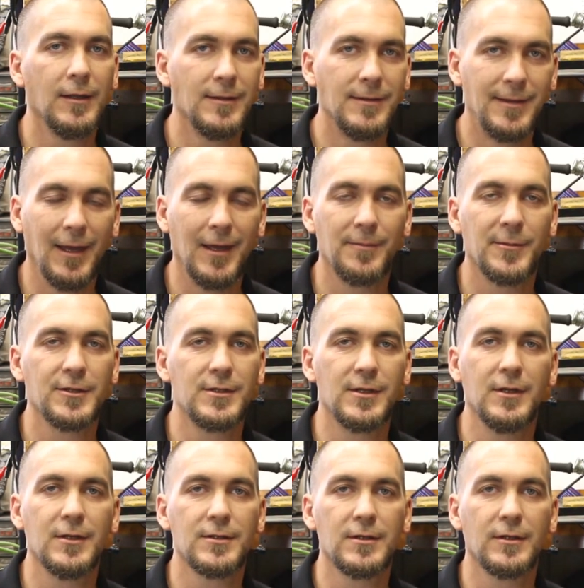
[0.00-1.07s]
damage the
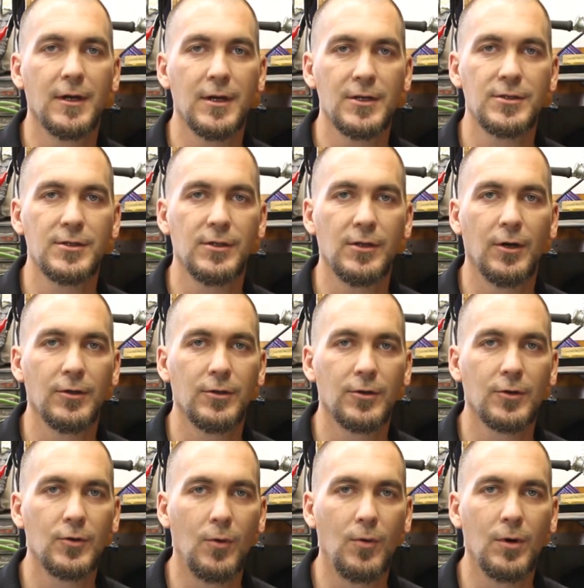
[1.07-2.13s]
insulation on your
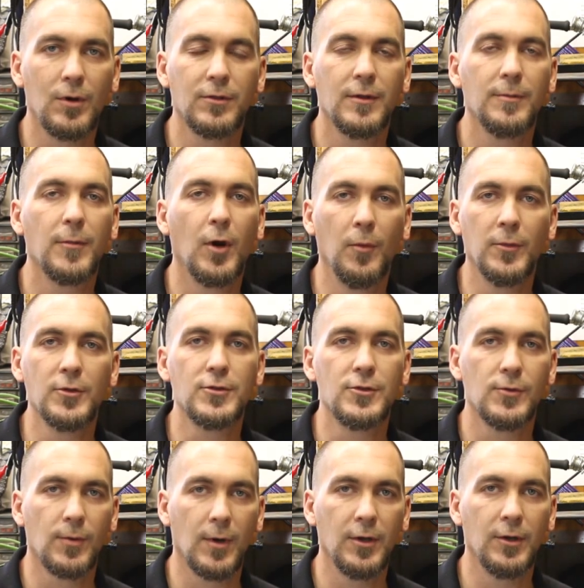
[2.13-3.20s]
cord the moment
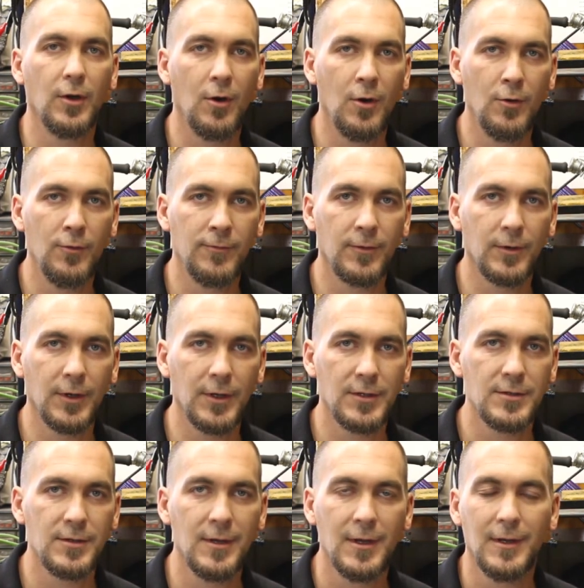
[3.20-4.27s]
you run over
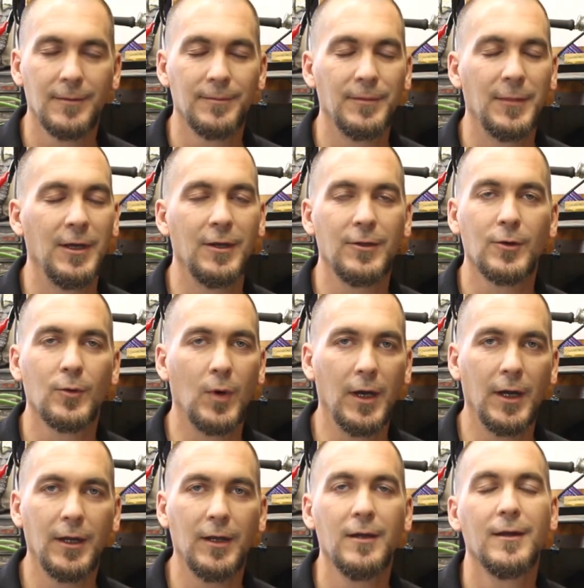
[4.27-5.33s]
it. Either
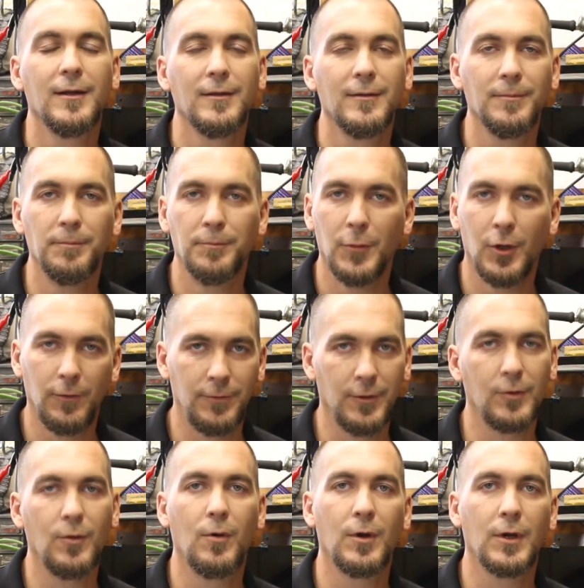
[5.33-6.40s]
way, move the
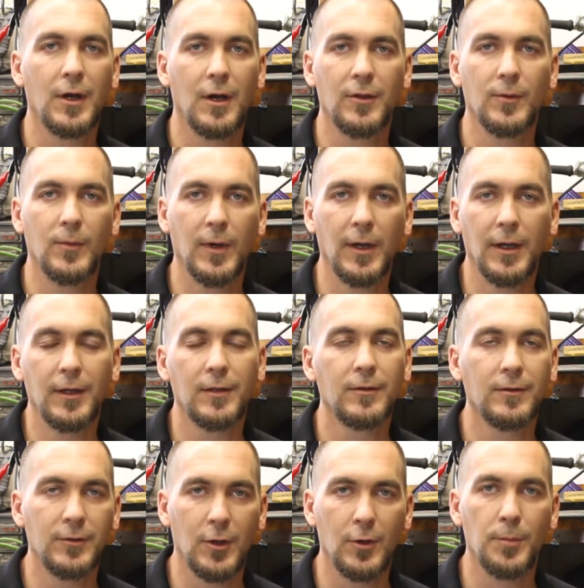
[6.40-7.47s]
cord out of the way.
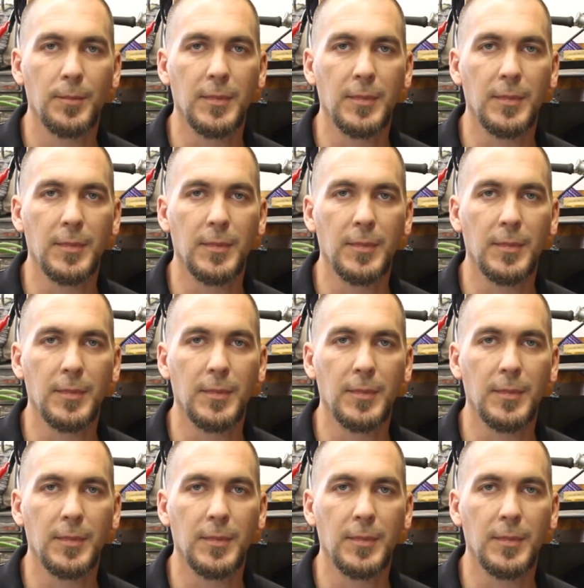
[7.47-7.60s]
Don't